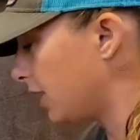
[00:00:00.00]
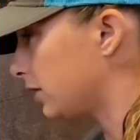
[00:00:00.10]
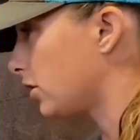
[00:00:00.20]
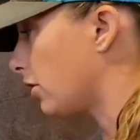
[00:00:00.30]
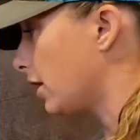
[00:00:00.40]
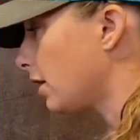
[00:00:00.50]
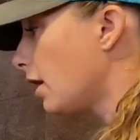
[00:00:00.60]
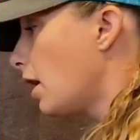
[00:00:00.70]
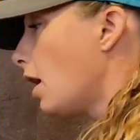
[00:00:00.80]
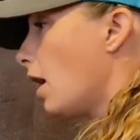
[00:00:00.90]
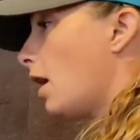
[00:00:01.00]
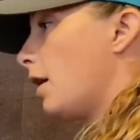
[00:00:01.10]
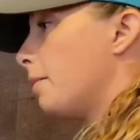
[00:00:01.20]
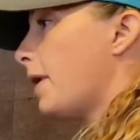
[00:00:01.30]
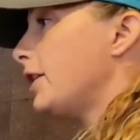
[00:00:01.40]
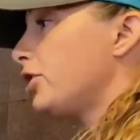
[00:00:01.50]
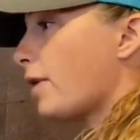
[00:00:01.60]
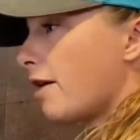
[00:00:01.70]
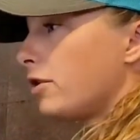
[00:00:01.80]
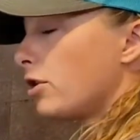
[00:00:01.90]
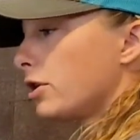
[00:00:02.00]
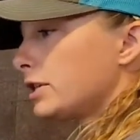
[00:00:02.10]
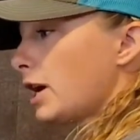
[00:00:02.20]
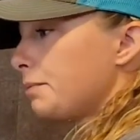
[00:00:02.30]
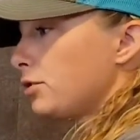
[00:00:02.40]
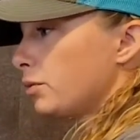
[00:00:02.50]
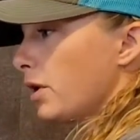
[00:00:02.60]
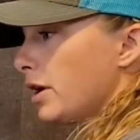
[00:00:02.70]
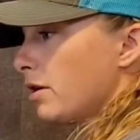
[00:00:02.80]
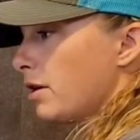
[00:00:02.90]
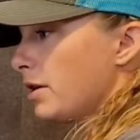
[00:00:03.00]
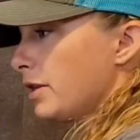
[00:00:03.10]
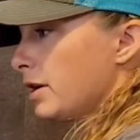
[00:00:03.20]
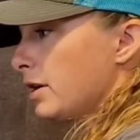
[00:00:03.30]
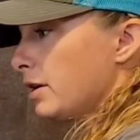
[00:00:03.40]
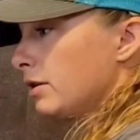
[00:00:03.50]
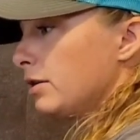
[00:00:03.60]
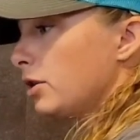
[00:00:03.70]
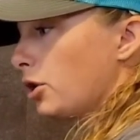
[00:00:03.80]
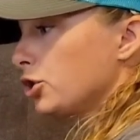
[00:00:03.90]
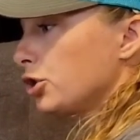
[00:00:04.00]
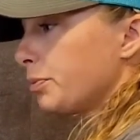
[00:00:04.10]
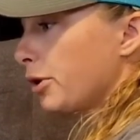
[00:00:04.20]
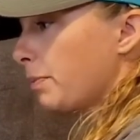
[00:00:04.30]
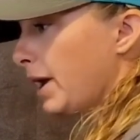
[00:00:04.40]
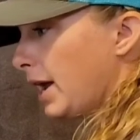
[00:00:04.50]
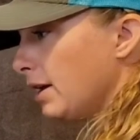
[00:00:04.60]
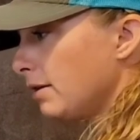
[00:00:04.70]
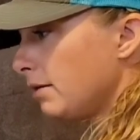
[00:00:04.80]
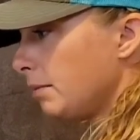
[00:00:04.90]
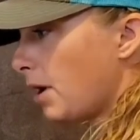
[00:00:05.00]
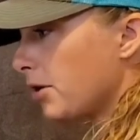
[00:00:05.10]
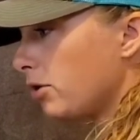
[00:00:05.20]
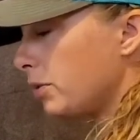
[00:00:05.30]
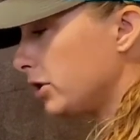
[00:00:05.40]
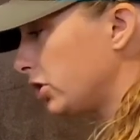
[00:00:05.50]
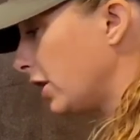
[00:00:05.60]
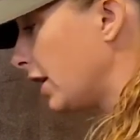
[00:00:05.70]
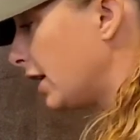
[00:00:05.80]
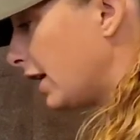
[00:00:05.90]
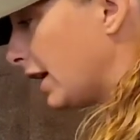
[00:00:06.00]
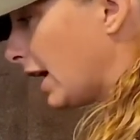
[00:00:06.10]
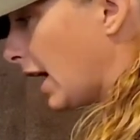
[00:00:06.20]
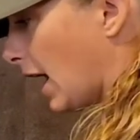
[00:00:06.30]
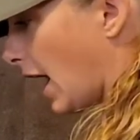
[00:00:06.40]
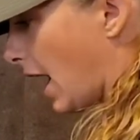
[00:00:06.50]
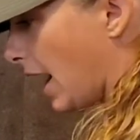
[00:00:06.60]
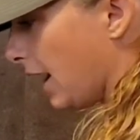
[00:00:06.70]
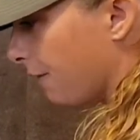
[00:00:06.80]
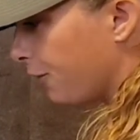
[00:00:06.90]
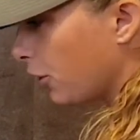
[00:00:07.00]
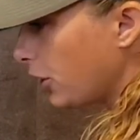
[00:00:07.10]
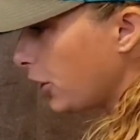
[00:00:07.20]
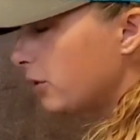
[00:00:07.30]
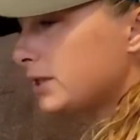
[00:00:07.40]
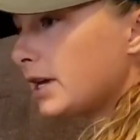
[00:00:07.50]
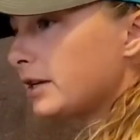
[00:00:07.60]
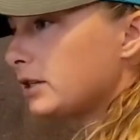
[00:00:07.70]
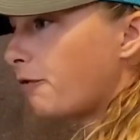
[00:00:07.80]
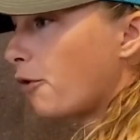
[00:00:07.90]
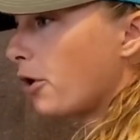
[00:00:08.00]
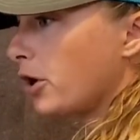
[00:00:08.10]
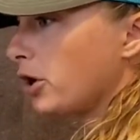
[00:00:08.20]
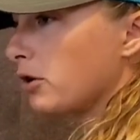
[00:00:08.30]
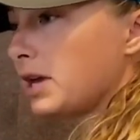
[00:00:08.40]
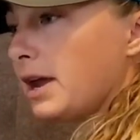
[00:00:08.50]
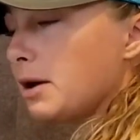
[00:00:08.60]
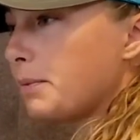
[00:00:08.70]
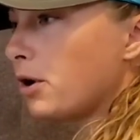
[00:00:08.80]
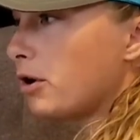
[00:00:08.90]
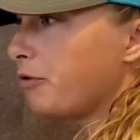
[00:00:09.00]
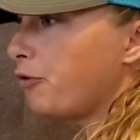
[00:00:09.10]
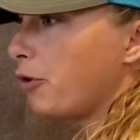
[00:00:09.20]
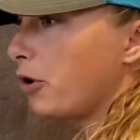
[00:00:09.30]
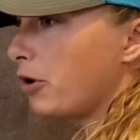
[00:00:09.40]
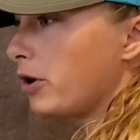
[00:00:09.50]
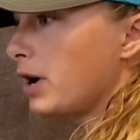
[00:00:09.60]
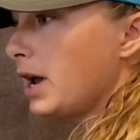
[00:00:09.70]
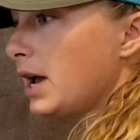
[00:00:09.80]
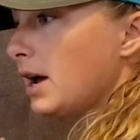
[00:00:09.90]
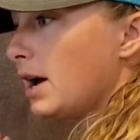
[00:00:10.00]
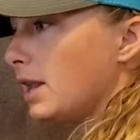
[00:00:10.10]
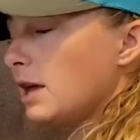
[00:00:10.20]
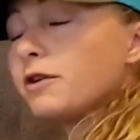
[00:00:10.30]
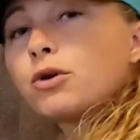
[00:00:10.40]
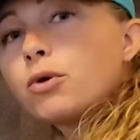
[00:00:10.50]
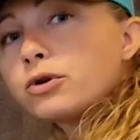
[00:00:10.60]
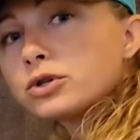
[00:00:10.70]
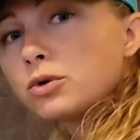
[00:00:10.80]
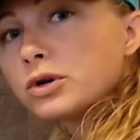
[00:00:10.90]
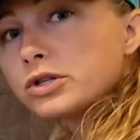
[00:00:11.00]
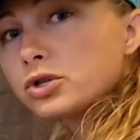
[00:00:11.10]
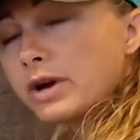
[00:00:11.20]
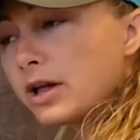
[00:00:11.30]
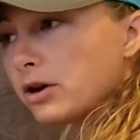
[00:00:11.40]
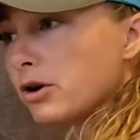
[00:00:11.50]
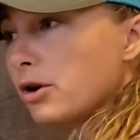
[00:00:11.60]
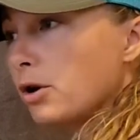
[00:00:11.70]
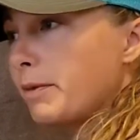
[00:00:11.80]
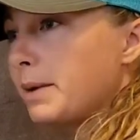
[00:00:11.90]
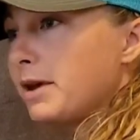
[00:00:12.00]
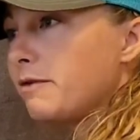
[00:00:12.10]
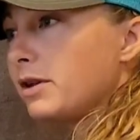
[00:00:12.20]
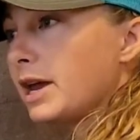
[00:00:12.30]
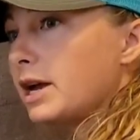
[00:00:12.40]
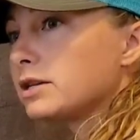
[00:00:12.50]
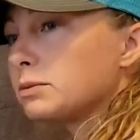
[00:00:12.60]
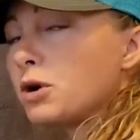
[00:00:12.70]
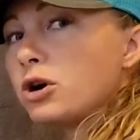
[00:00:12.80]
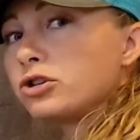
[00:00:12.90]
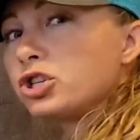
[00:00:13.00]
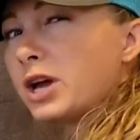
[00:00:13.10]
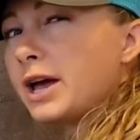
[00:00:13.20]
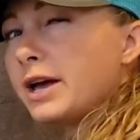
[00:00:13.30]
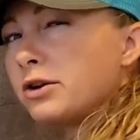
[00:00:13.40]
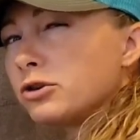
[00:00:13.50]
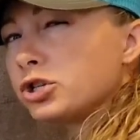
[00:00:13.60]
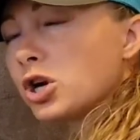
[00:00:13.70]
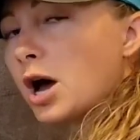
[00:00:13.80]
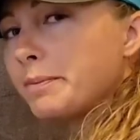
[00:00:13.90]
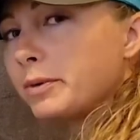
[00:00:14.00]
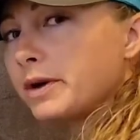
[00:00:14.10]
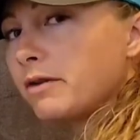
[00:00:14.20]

getting started. Um, I do have it hooked up to run on the, the larger propane bottle, which if you're gonna use this for your camper, for a living quarters horse trailer, or maybe even like a small shed or shop or